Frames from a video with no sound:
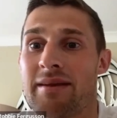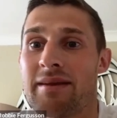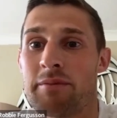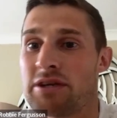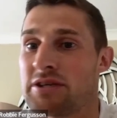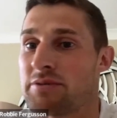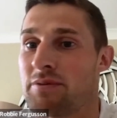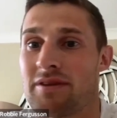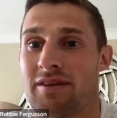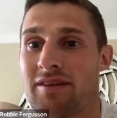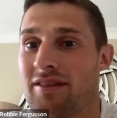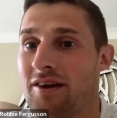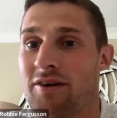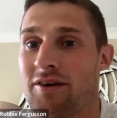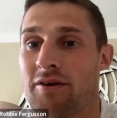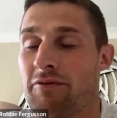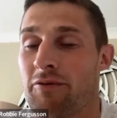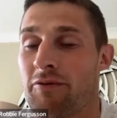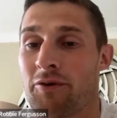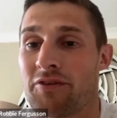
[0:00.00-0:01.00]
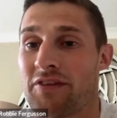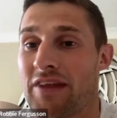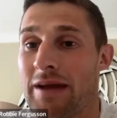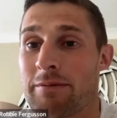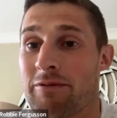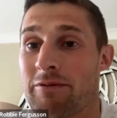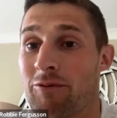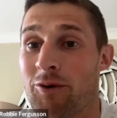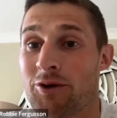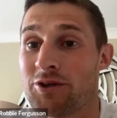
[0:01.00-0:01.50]
It must have been the 3rd or 4th time
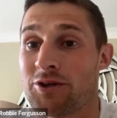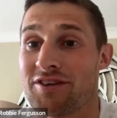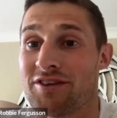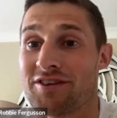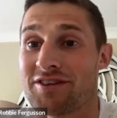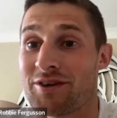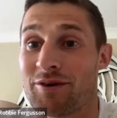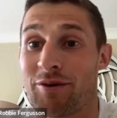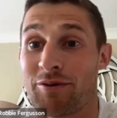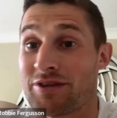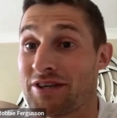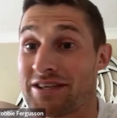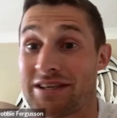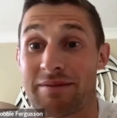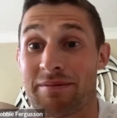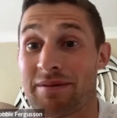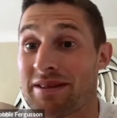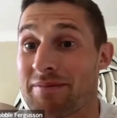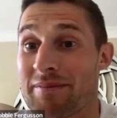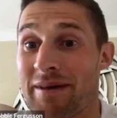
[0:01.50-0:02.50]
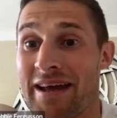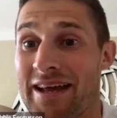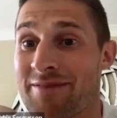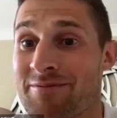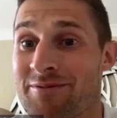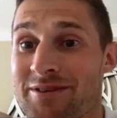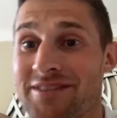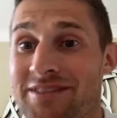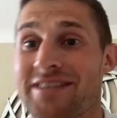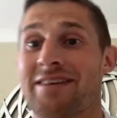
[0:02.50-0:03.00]
I watched it, so it just came into my head
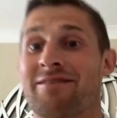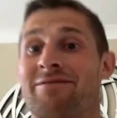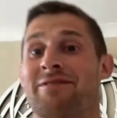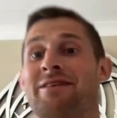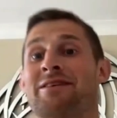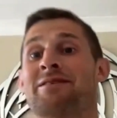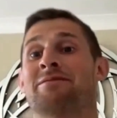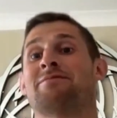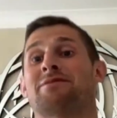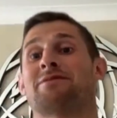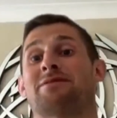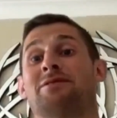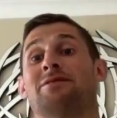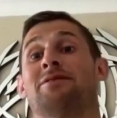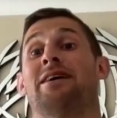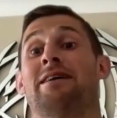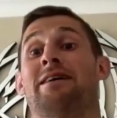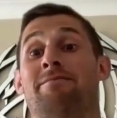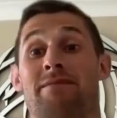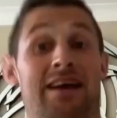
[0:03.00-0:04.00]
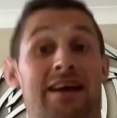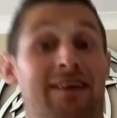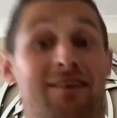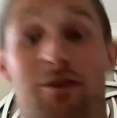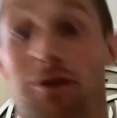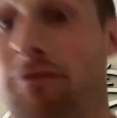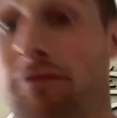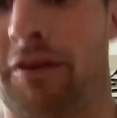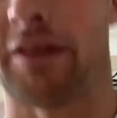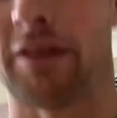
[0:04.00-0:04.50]
when you said film. So yeah,
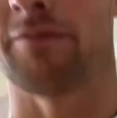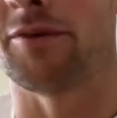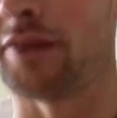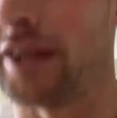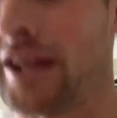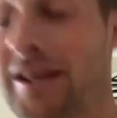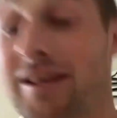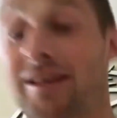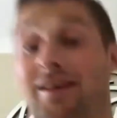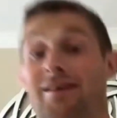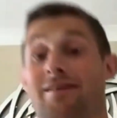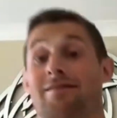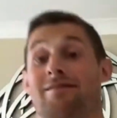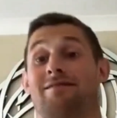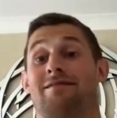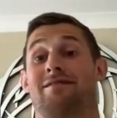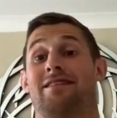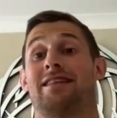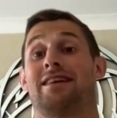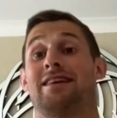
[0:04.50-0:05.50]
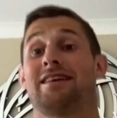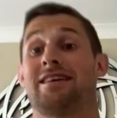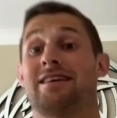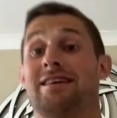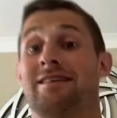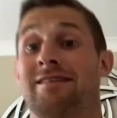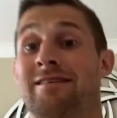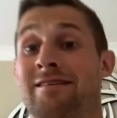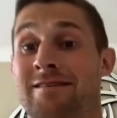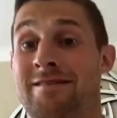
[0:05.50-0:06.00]
good film. I like it.